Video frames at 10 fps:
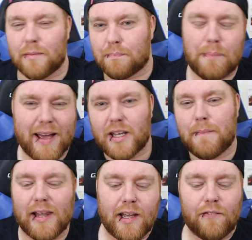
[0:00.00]
and pat your
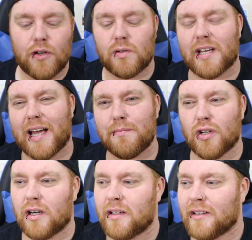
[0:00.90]
belly a few times,
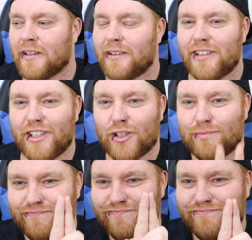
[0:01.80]
or, you know,